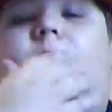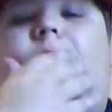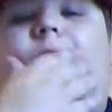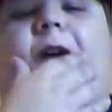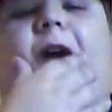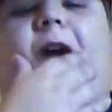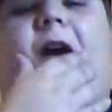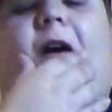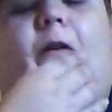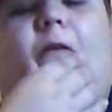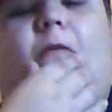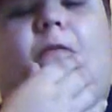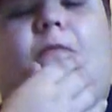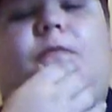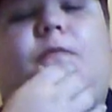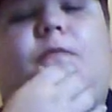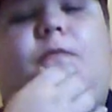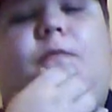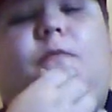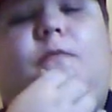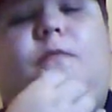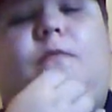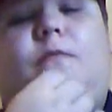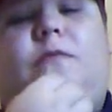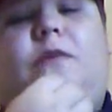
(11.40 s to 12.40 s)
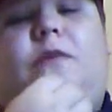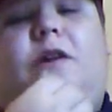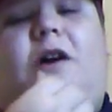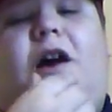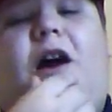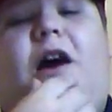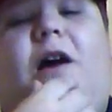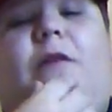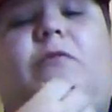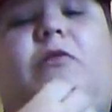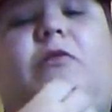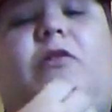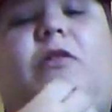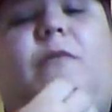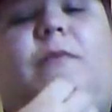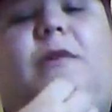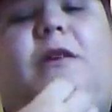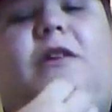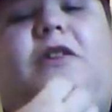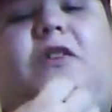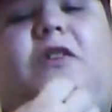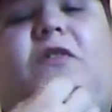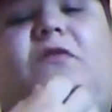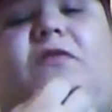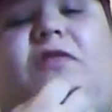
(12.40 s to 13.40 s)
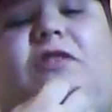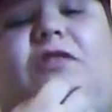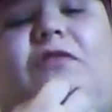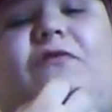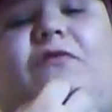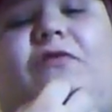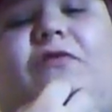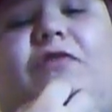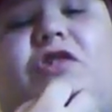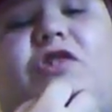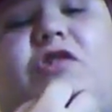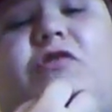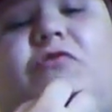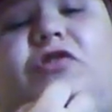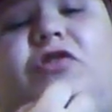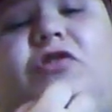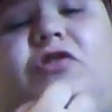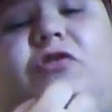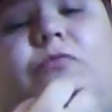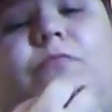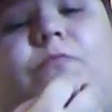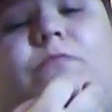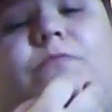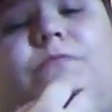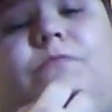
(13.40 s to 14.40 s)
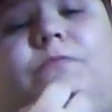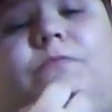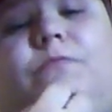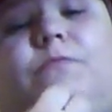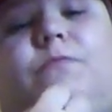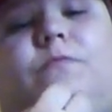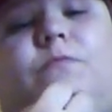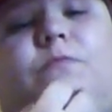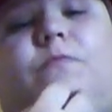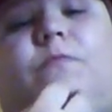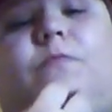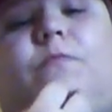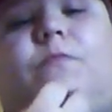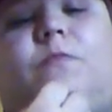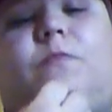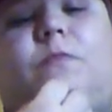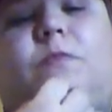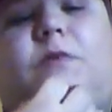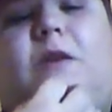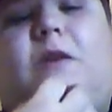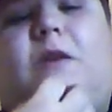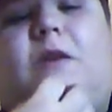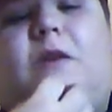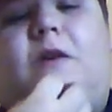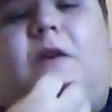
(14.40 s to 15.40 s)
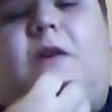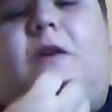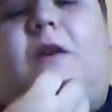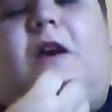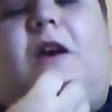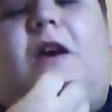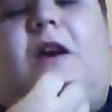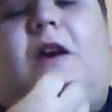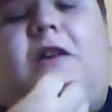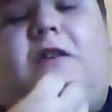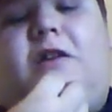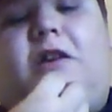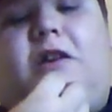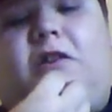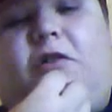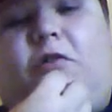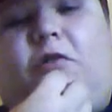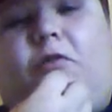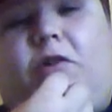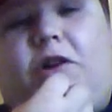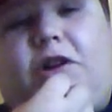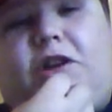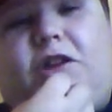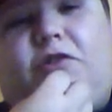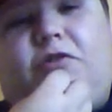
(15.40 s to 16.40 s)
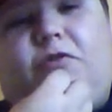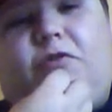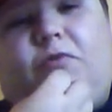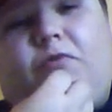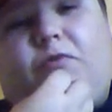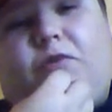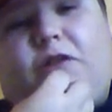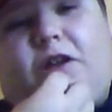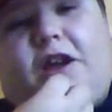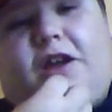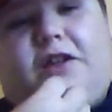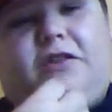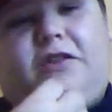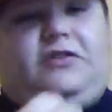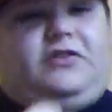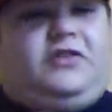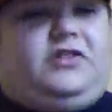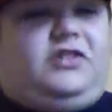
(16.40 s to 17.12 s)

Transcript: Now, I'm going to make this video for YouTube, and I know I can do that.